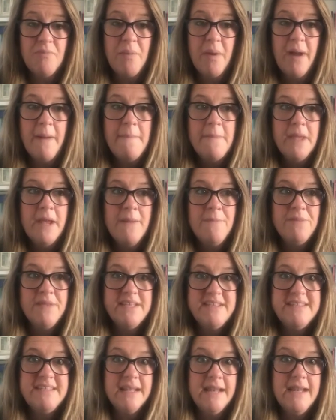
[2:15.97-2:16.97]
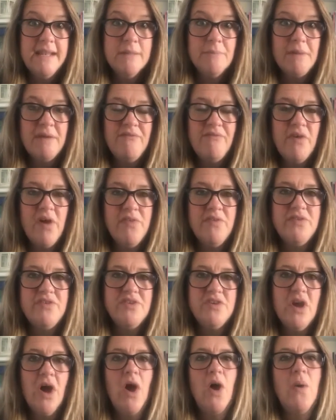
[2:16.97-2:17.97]
but there's still a little bit further to
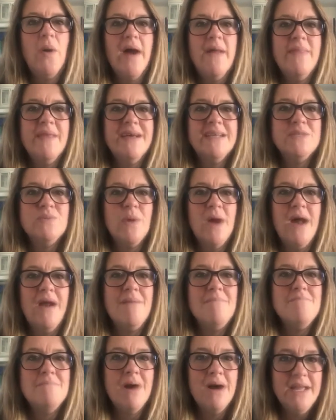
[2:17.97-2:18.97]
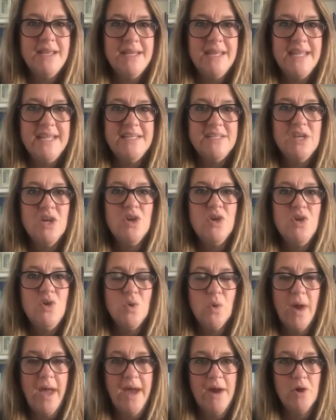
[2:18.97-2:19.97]
go, and that's where I might need
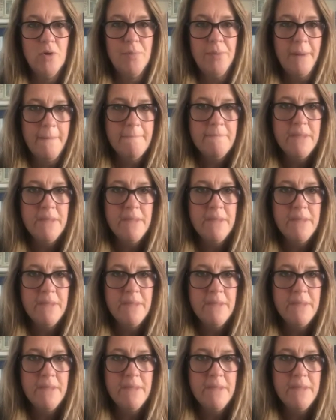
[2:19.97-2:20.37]
your help.